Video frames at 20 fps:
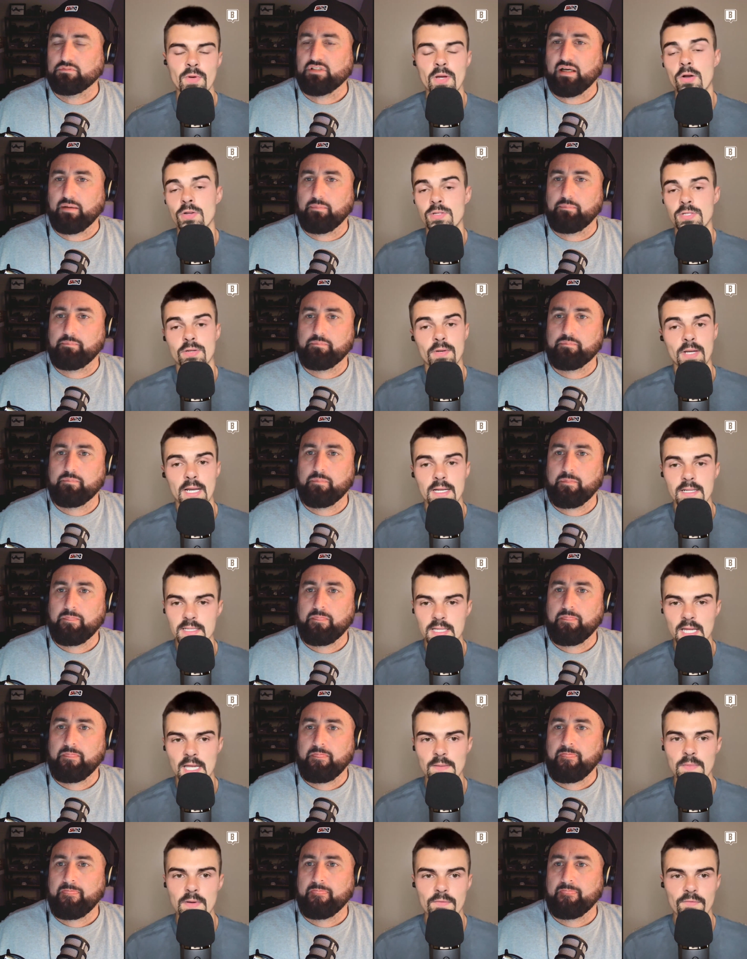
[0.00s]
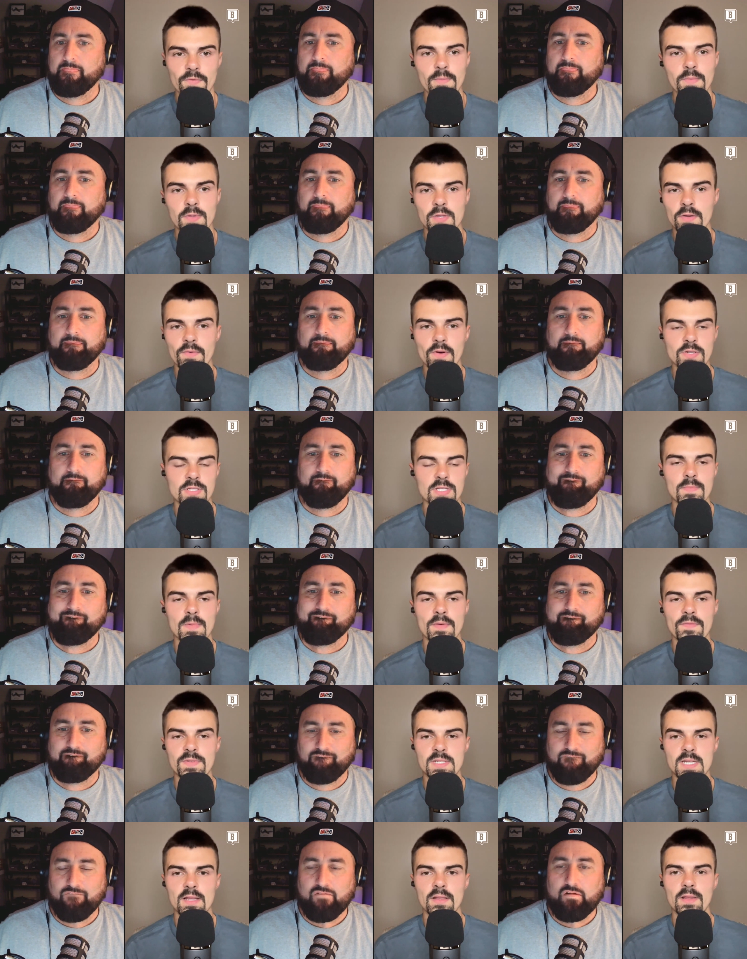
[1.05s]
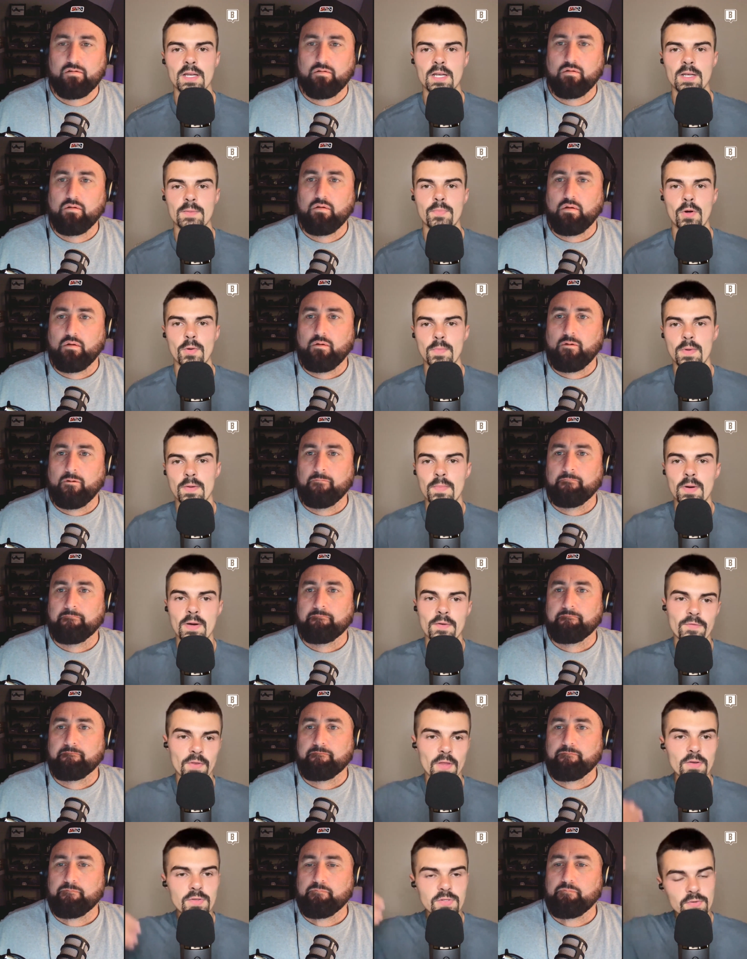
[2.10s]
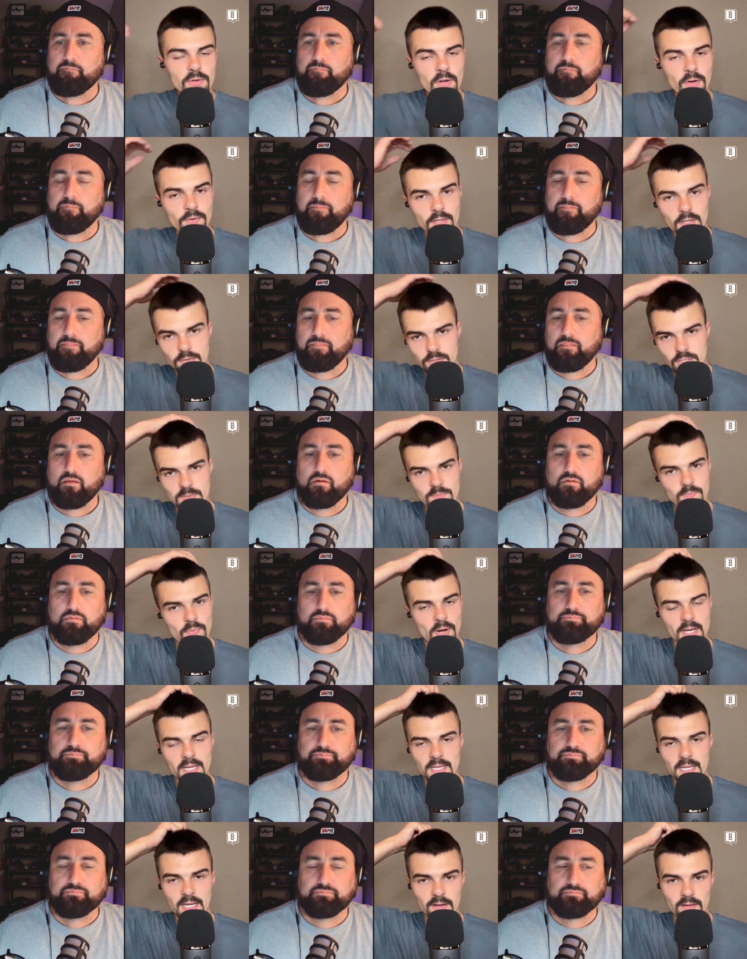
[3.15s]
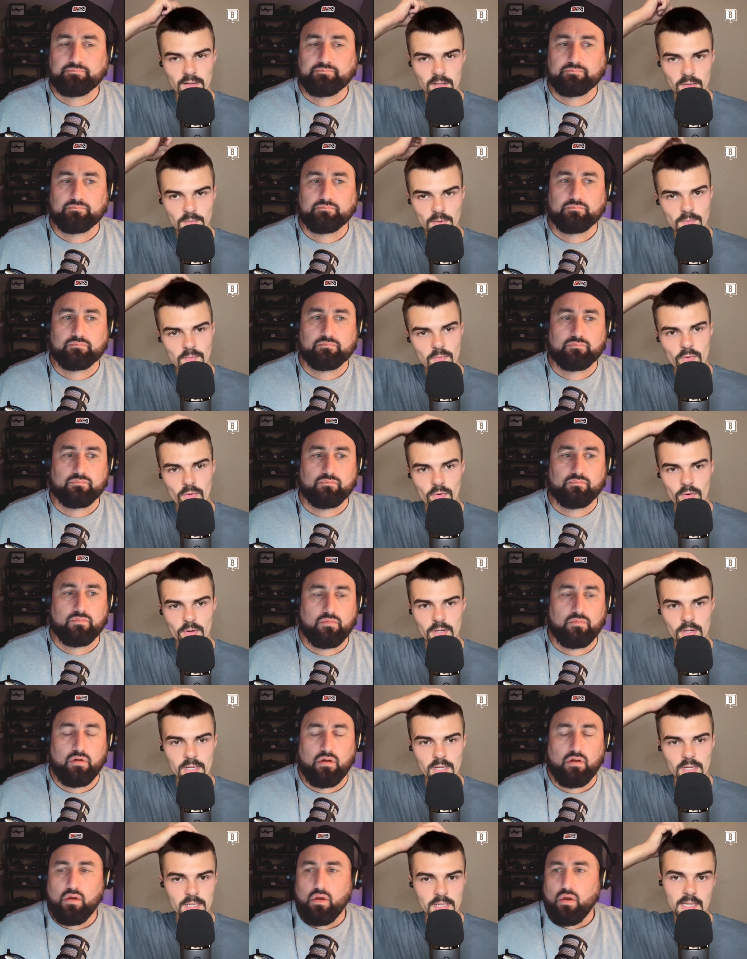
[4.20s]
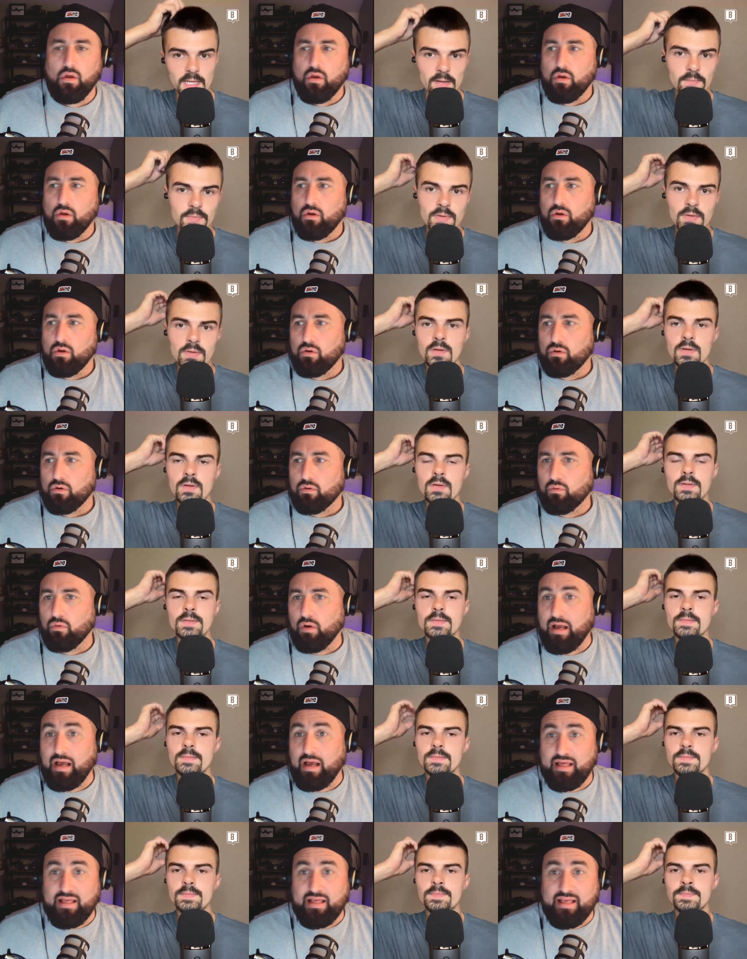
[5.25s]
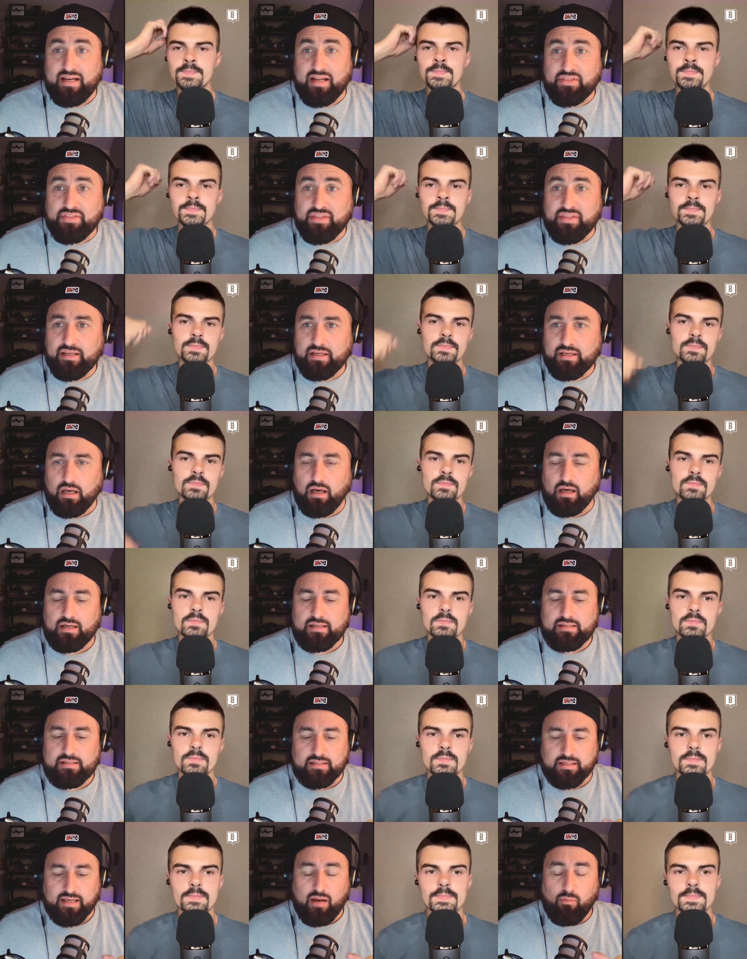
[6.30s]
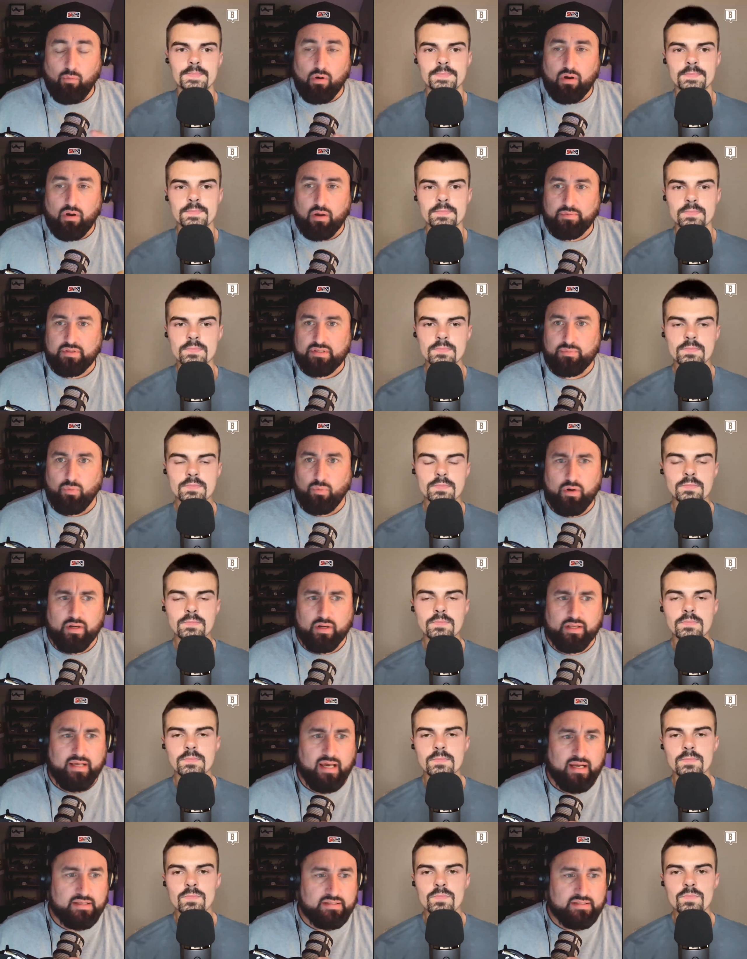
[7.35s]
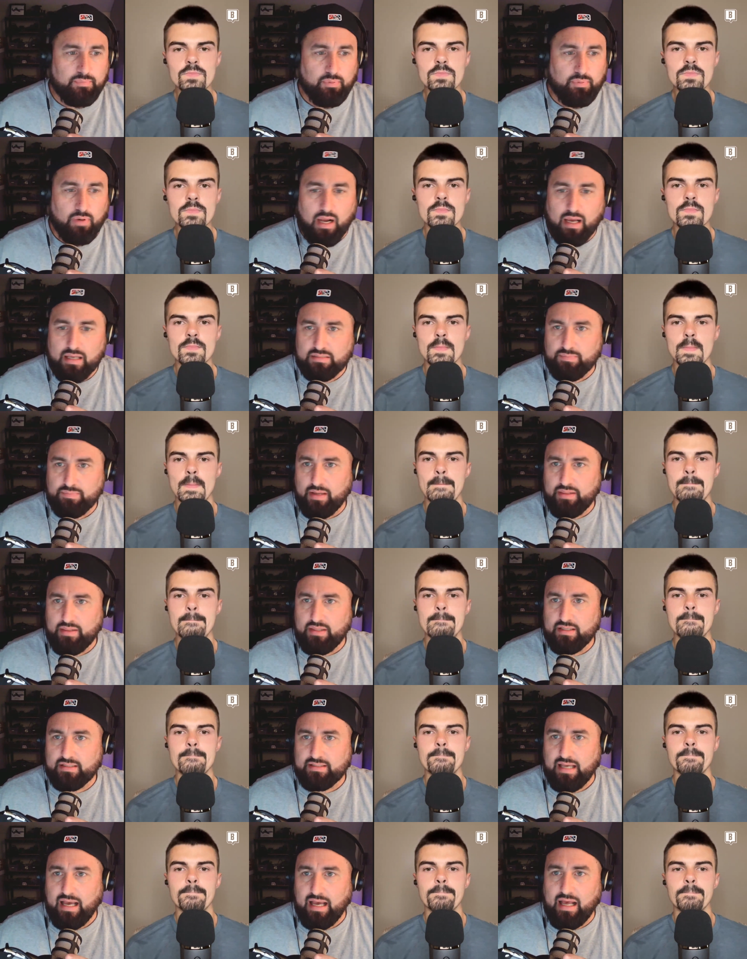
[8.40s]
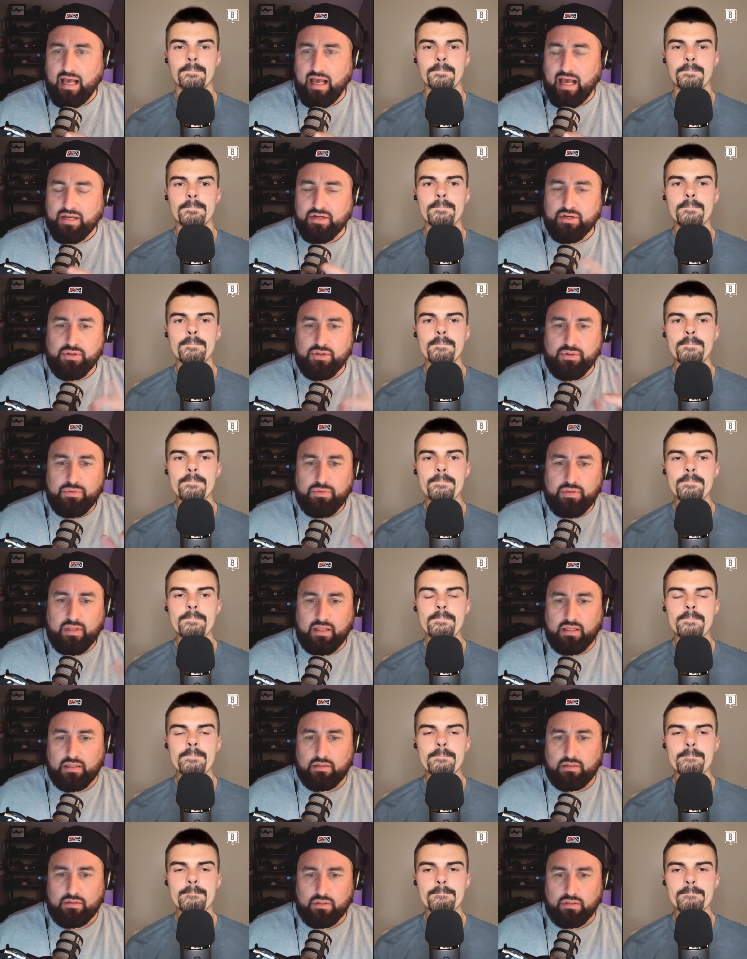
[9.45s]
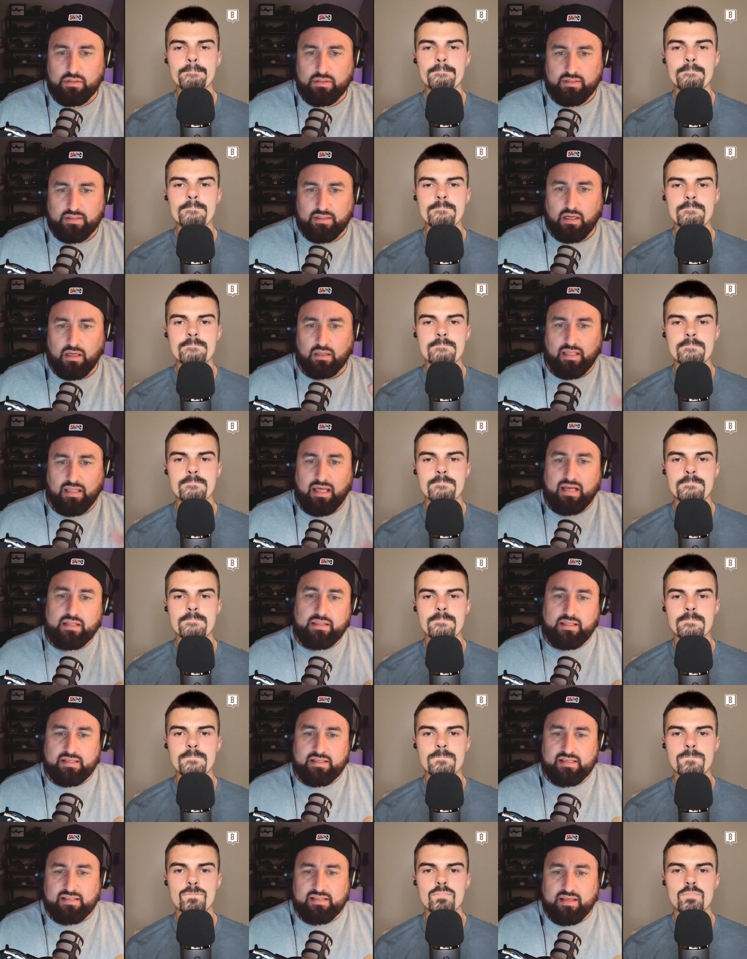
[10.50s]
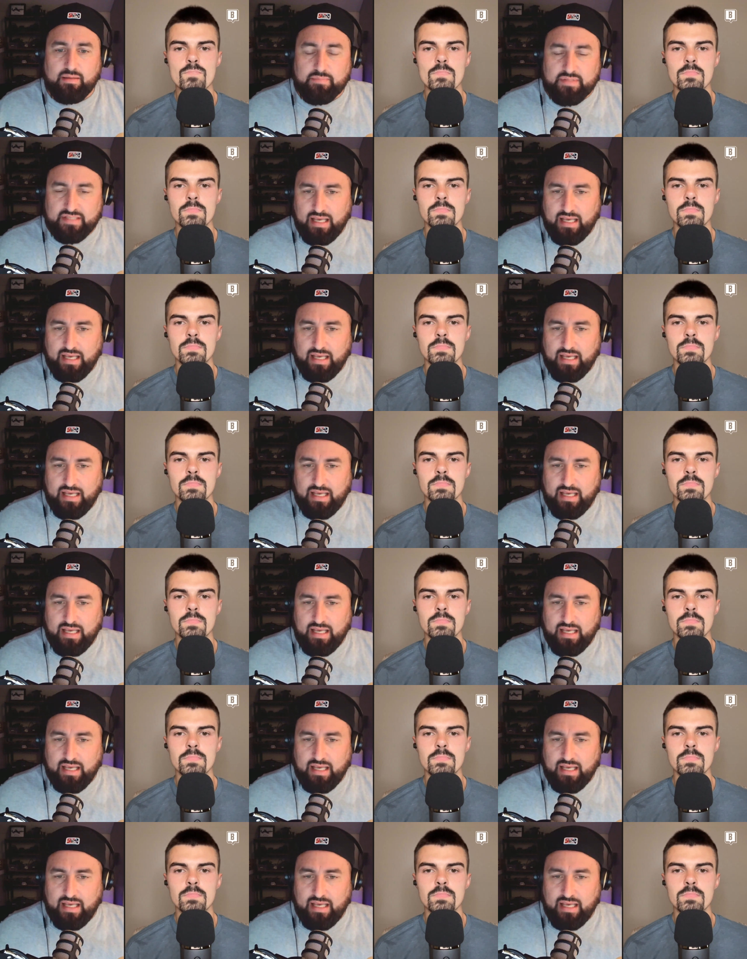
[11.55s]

Speaker 1: we also got a statement from the University of Memphis athletic department. But for those who don't know, just break it down a little bit more in depth.
Speaker 2: Well, and I think honestly, I woke up this morning kind of surprised by this. I, I knew that a lot of this stems